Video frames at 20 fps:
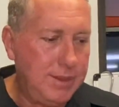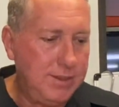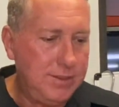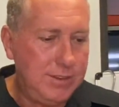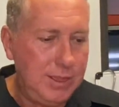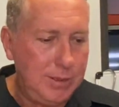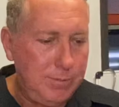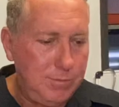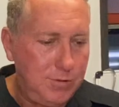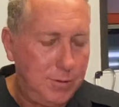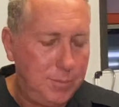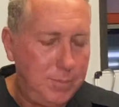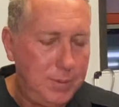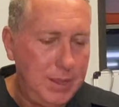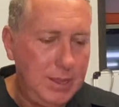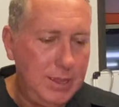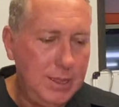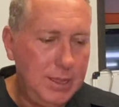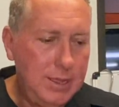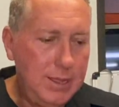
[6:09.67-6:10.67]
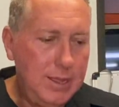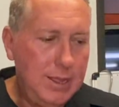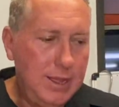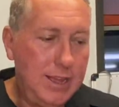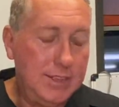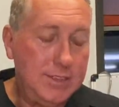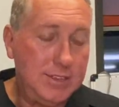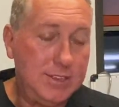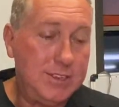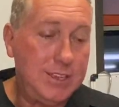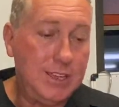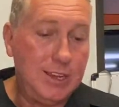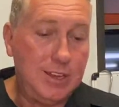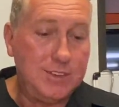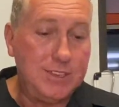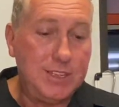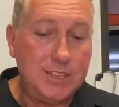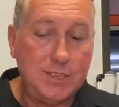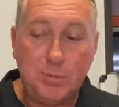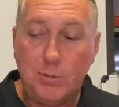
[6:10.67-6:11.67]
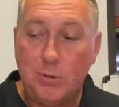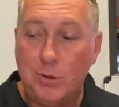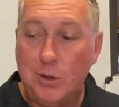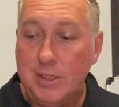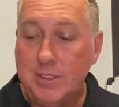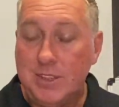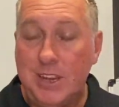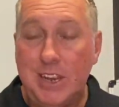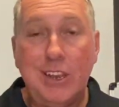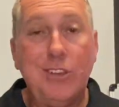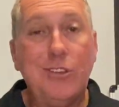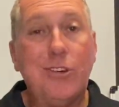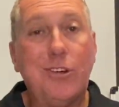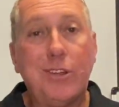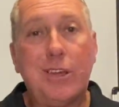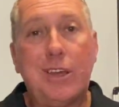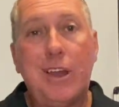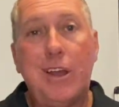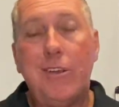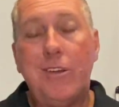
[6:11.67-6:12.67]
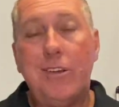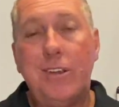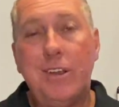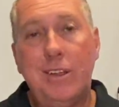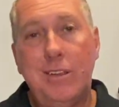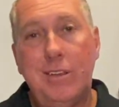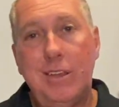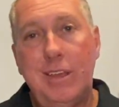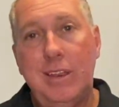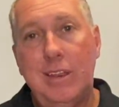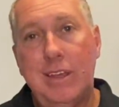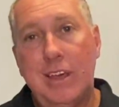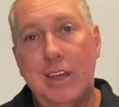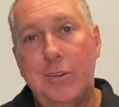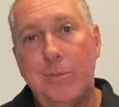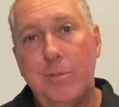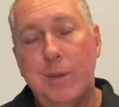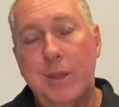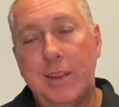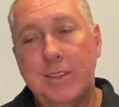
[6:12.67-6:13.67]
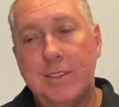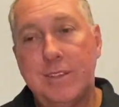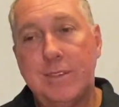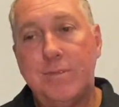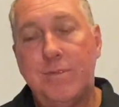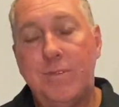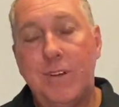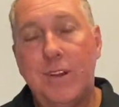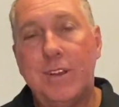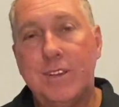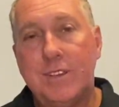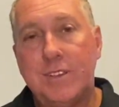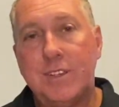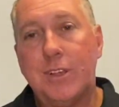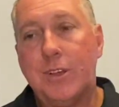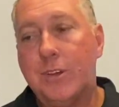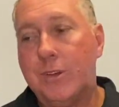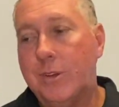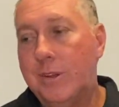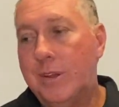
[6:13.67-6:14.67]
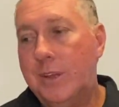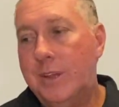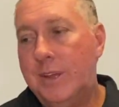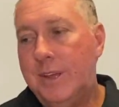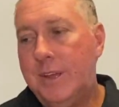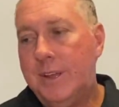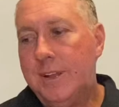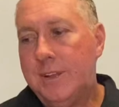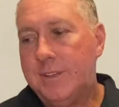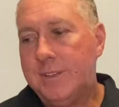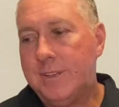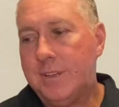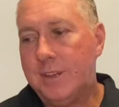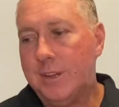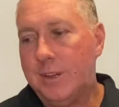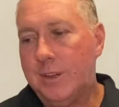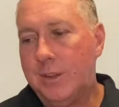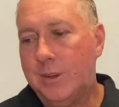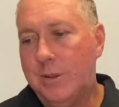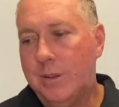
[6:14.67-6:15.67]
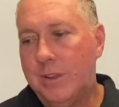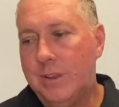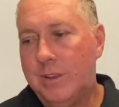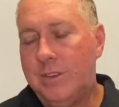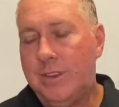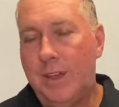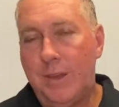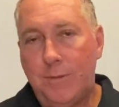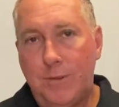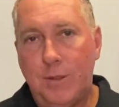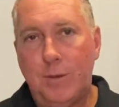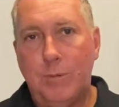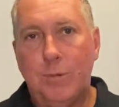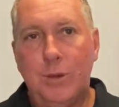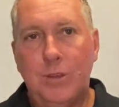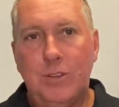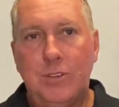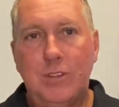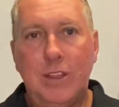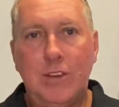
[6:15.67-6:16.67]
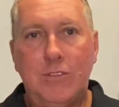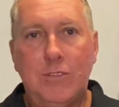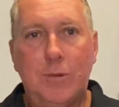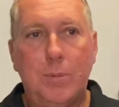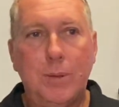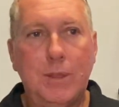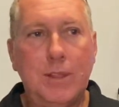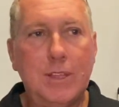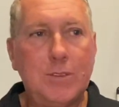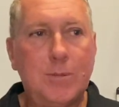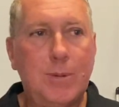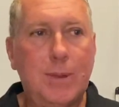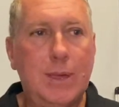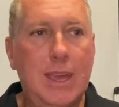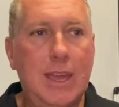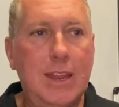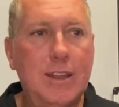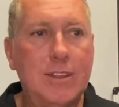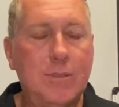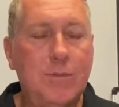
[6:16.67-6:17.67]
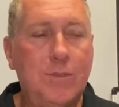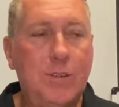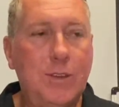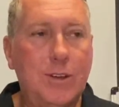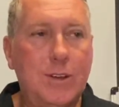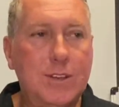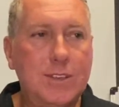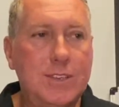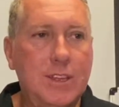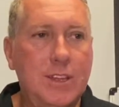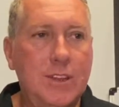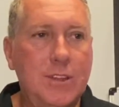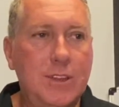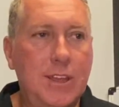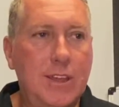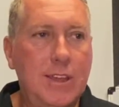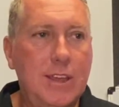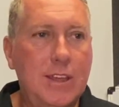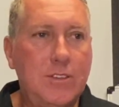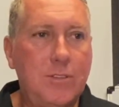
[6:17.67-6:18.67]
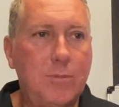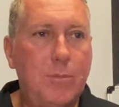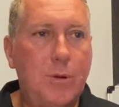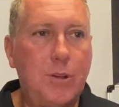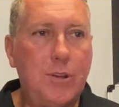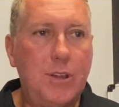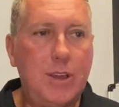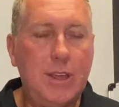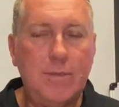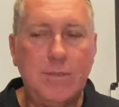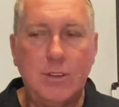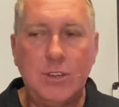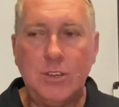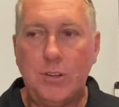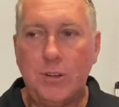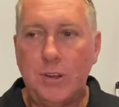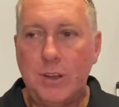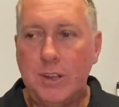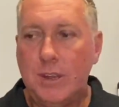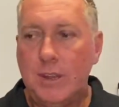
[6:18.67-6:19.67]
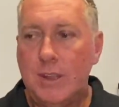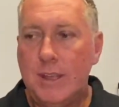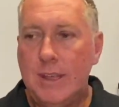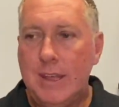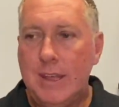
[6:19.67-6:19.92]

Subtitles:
Deep dropping, as I said, I was out this morning, it's only not a current in 100 metres, it's very slow. So definitely worth deep dropping this weekend. There's a few guys I know going out tomorrow to have a shot at it.